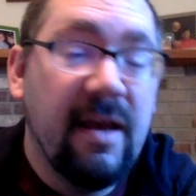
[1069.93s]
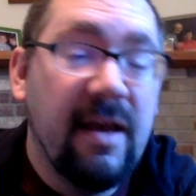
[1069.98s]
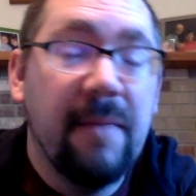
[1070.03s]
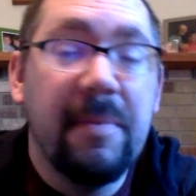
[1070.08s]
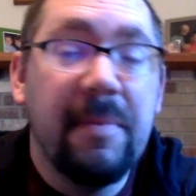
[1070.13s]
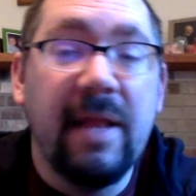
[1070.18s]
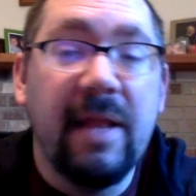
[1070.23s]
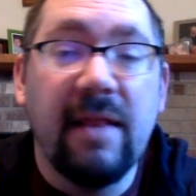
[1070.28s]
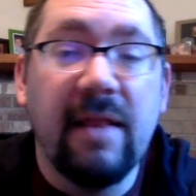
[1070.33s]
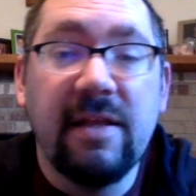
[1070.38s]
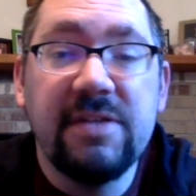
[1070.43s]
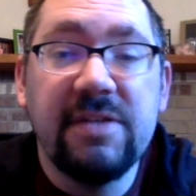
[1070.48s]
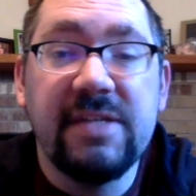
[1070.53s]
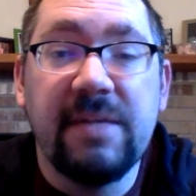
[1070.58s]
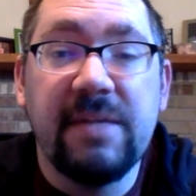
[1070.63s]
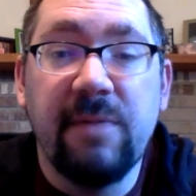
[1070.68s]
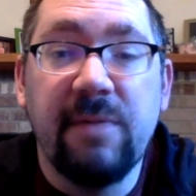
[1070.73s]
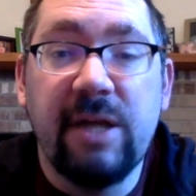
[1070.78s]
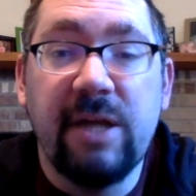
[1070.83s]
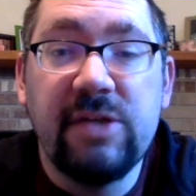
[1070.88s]
But that
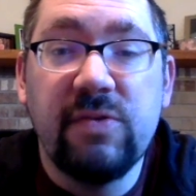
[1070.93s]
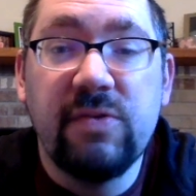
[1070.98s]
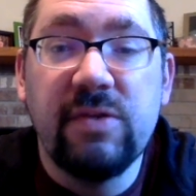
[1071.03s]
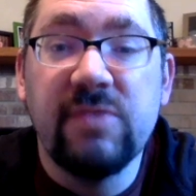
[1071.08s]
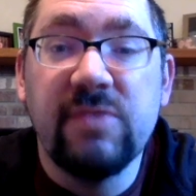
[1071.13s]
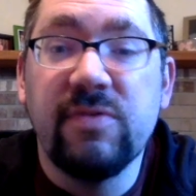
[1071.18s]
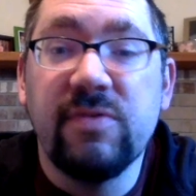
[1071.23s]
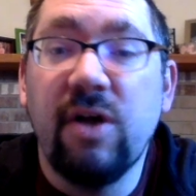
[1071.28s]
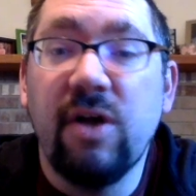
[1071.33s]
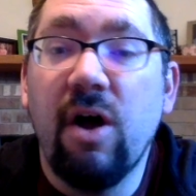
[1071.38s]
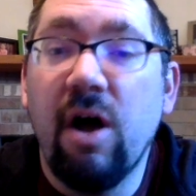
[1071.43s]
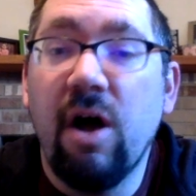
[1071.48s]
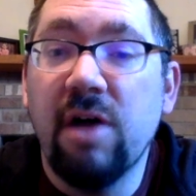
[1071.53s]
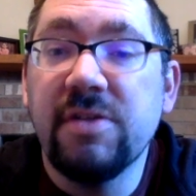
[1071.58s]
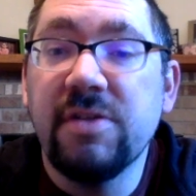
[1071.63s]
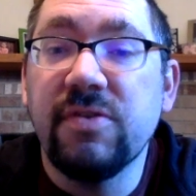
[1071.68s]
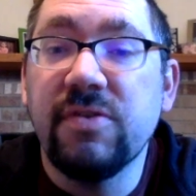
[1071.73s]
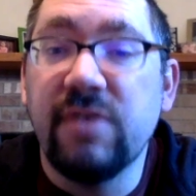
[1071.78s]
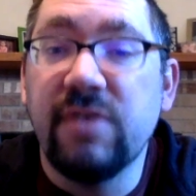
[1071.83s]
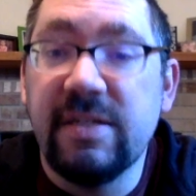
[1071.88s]
legislative branch quiz will
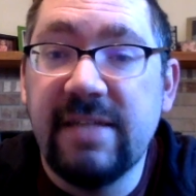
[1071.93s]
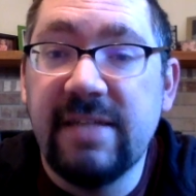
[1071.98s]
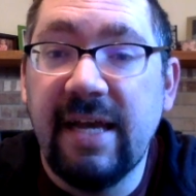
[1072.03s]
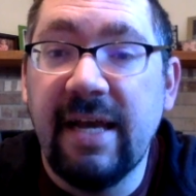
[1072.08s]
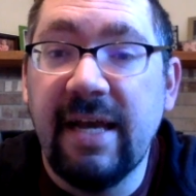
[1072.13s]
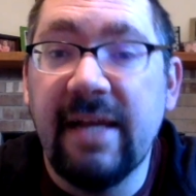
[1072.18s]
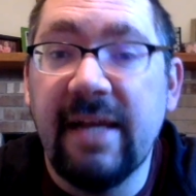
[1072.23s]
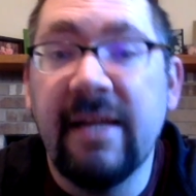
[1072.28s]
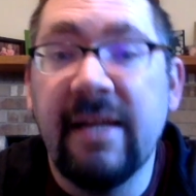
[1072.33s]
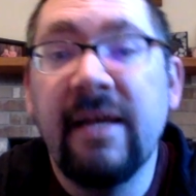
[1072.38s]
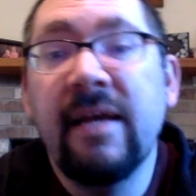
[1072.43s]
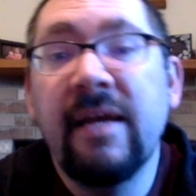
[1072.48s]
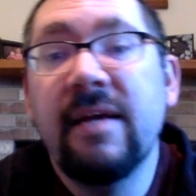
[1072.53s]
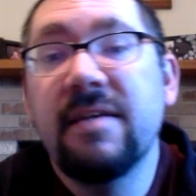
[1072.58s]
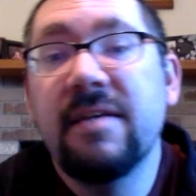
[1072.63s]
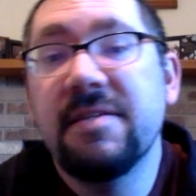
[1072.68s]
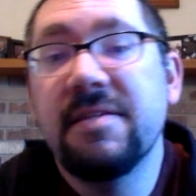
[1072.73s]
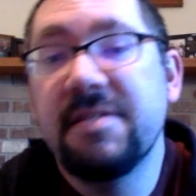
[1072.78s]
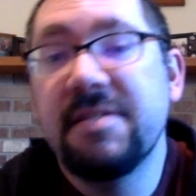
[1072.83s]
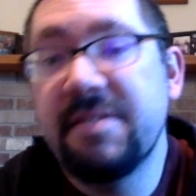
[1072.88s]
also contain
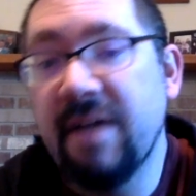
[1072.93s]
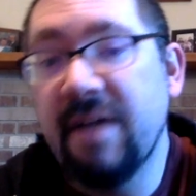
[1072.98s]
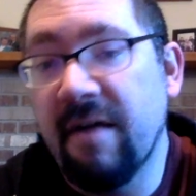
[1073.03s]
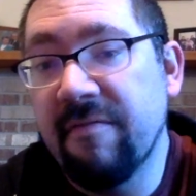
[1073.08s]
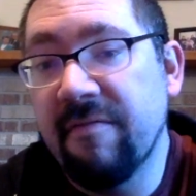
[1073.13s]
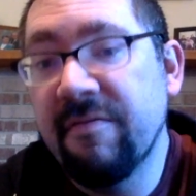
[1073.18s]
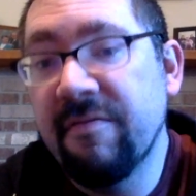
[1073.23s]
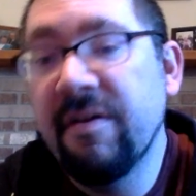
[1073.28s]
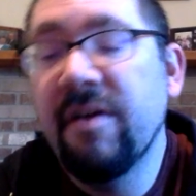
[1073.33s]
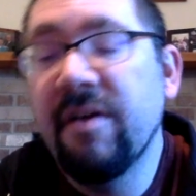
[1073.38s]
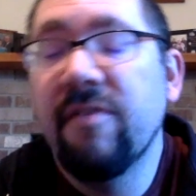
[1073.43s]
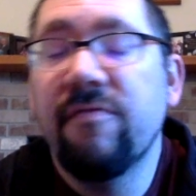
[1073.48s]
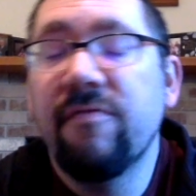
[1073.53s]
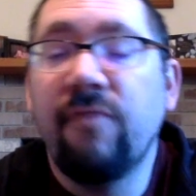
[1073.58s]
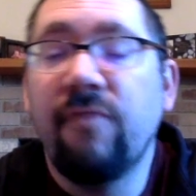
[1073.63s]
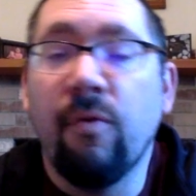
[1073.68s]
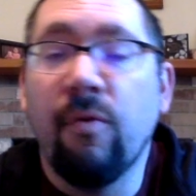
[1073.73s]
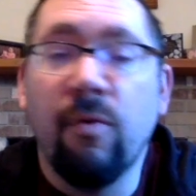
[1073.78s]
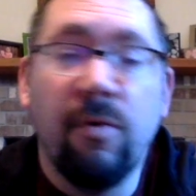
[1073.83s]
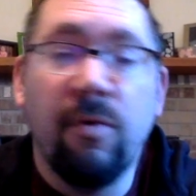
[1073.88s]
stuff
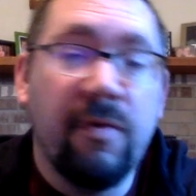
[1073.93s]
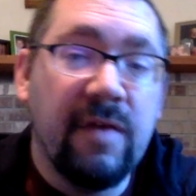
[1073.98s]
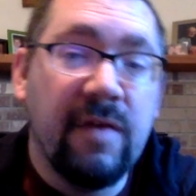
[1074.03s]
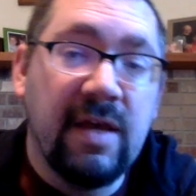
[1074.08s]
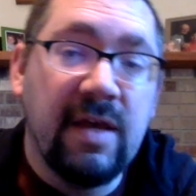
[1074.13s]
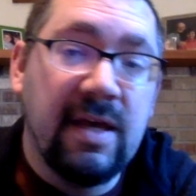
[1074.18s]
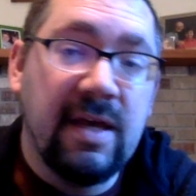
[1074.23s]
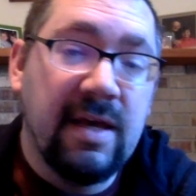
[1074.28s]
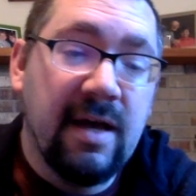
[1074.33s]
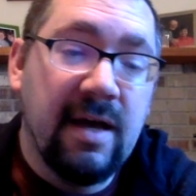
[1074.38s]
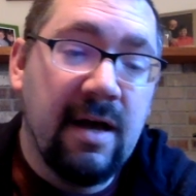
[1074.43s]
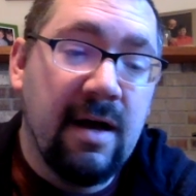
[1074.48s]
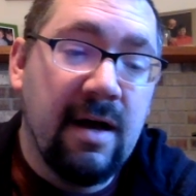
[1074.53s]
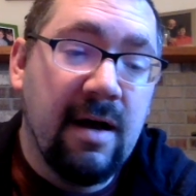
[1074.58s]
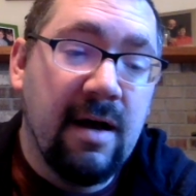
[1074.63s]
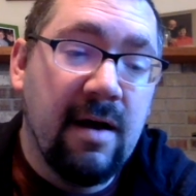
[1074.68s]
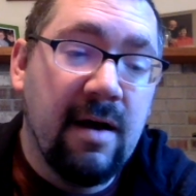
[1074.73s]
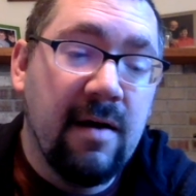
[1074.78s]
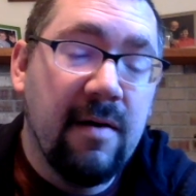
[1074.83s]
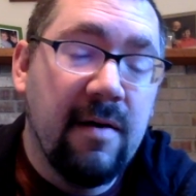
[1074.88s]
for the
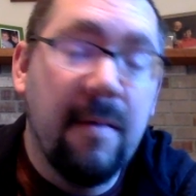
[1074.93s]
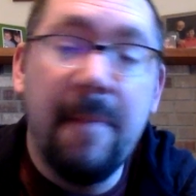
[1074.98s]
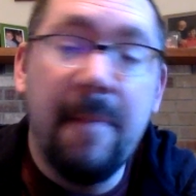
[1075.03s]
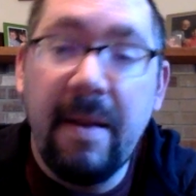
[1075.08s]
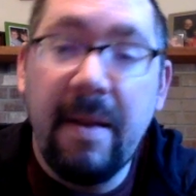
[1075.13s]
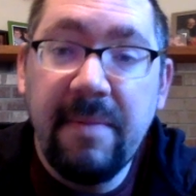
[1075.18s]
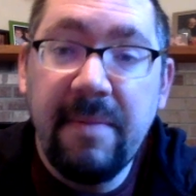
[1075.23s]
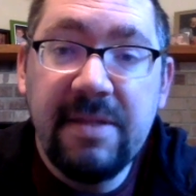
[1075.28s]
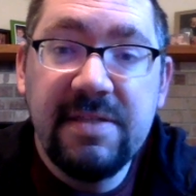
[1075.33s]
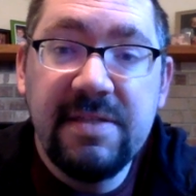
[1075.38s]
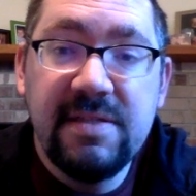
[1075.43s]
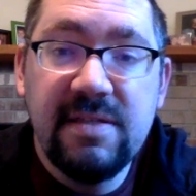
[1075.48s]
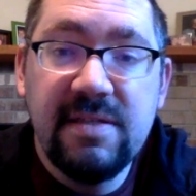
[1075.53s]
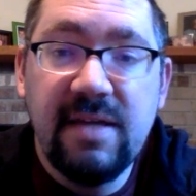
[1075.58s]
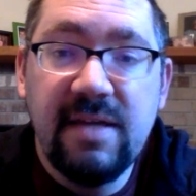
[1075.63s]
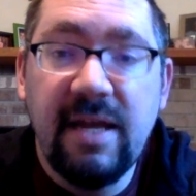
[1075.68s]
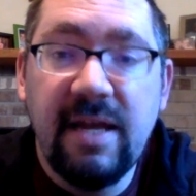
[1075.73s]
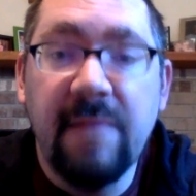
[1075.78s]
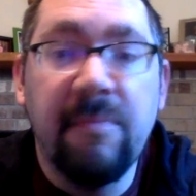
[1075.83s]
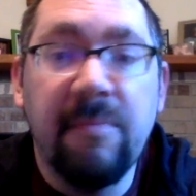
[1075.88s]
amendments
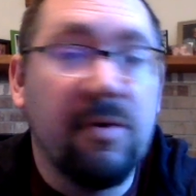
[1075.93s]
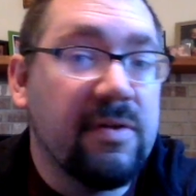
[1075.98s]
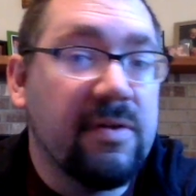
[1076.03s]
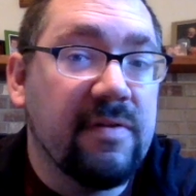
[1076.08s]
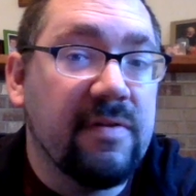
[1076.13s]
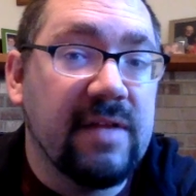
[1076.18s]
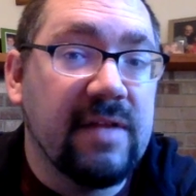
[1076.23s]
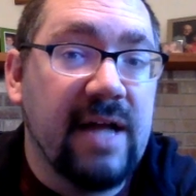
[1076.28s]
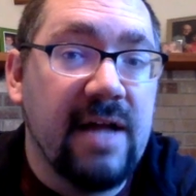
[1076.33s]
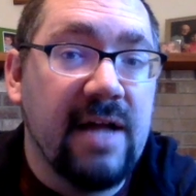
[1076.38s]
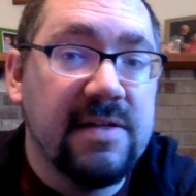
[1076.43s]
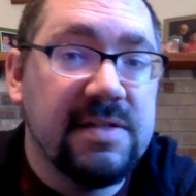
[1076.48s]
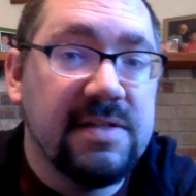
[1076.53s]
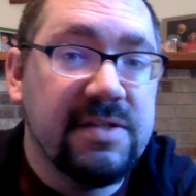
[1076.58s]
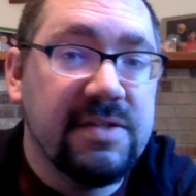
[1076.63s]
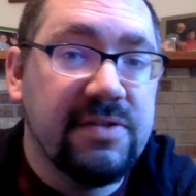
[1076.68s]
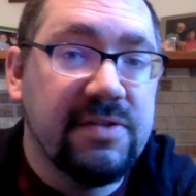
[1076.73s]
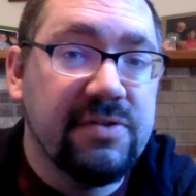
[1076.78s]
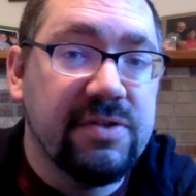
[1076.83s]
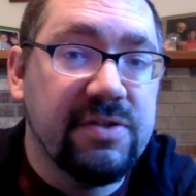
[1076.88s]
and birth of the
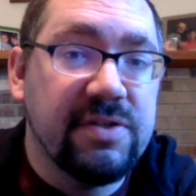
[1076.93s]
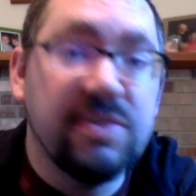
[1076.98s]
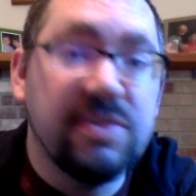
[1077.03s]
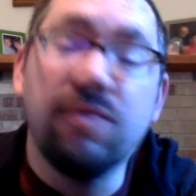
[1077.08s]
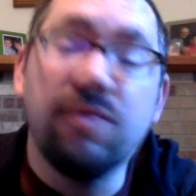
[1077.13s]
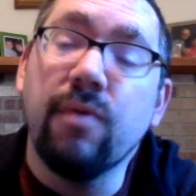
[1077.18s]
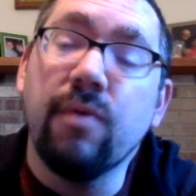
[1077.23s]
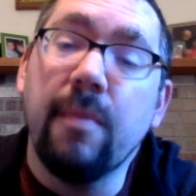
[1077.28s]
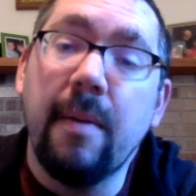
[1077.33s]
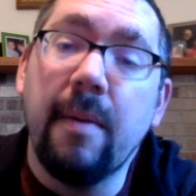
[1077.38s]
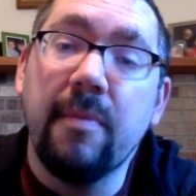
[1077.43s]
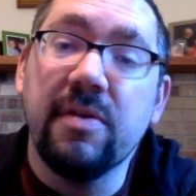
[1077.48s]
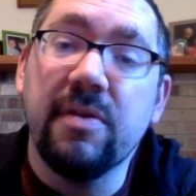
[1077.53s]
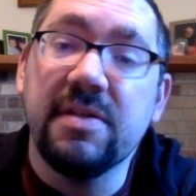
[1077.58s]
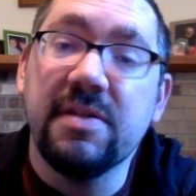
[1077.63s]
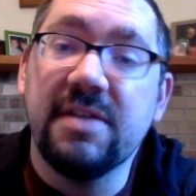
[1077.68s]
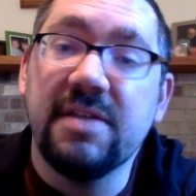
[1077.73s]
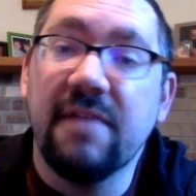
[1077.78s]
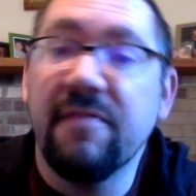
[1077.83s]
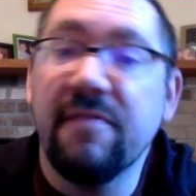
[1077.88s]
Constitution. So remember the
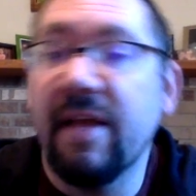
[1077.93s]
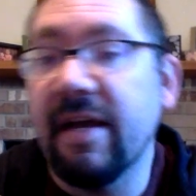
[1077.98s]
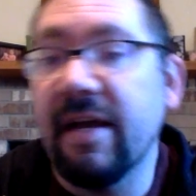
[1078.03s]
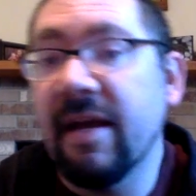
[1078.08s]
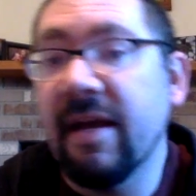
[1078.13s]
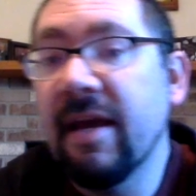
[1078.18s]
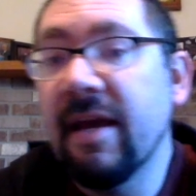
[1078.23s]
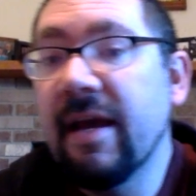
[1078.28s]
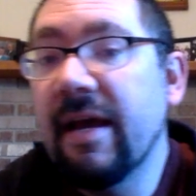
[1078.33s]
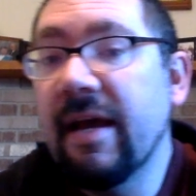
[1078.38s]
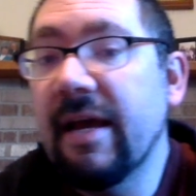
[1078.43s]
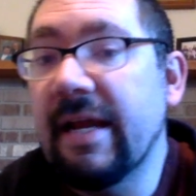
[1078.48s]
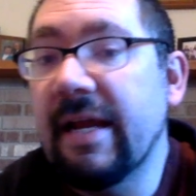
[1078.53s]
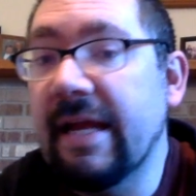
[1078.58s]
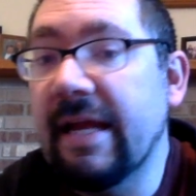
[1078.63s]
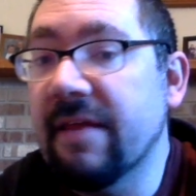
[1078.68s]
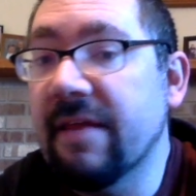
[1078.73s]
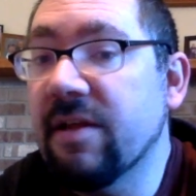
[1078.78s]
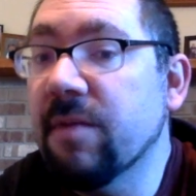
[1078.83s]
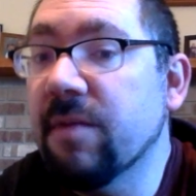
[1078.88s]
stuff like
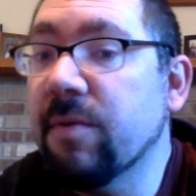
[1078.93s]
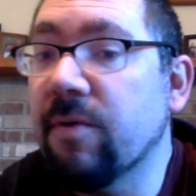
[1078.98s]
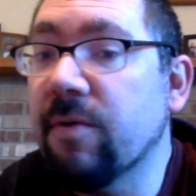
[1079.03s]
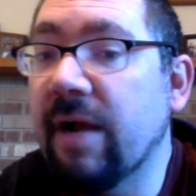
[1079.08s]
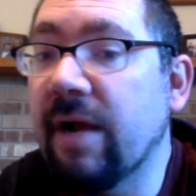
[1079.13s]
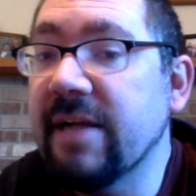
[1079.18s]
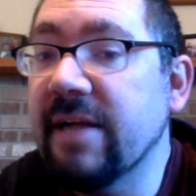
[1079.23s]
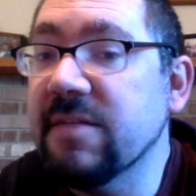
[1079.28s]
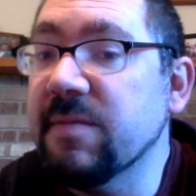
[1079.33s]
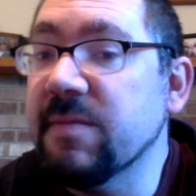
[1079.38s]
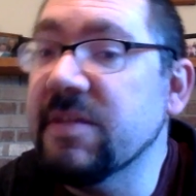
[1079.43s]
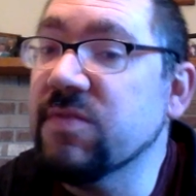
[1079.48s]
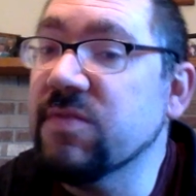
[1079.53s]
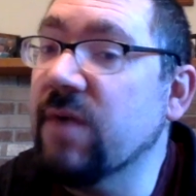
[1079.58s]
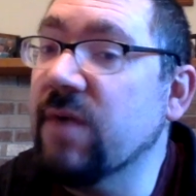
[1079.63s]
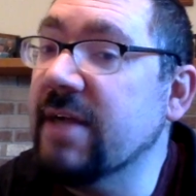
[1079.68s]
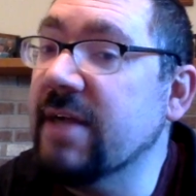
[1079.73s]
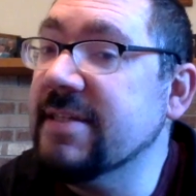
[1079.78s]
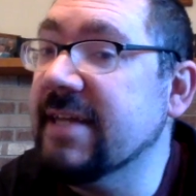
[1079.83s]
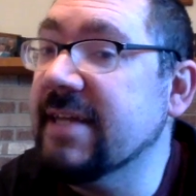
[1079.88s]
inalienable rights means
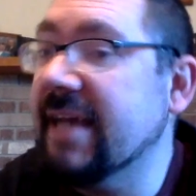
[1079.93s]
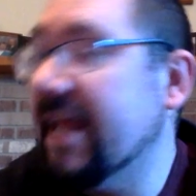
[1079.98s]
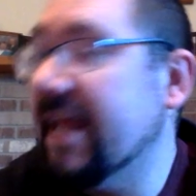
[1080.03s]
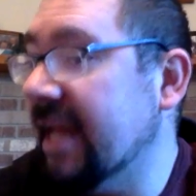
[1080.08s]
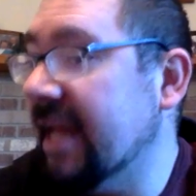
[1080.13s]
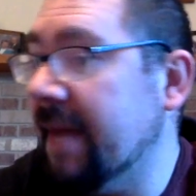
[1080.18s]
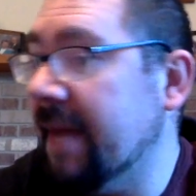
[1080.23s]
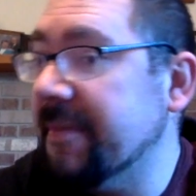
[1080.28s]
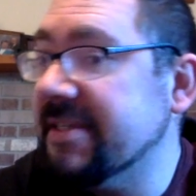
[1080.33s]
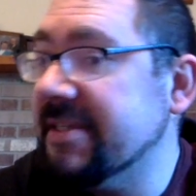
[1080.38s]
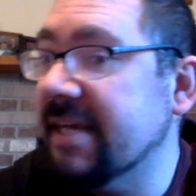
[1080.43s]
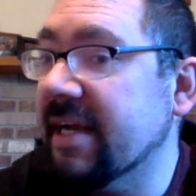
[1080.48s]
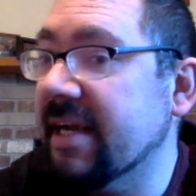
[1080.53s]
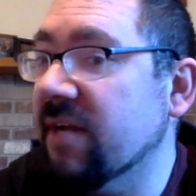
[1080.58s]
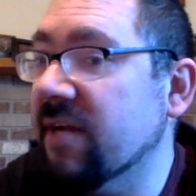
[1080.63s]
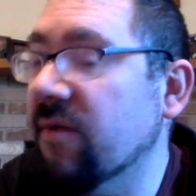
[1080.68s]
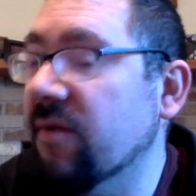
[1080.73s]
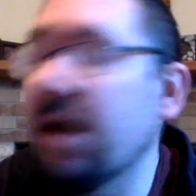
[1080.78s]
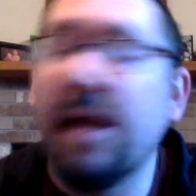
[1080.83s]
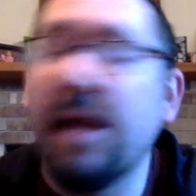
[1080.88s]
rights that cannot be taken
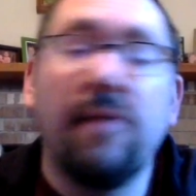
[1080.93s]
away.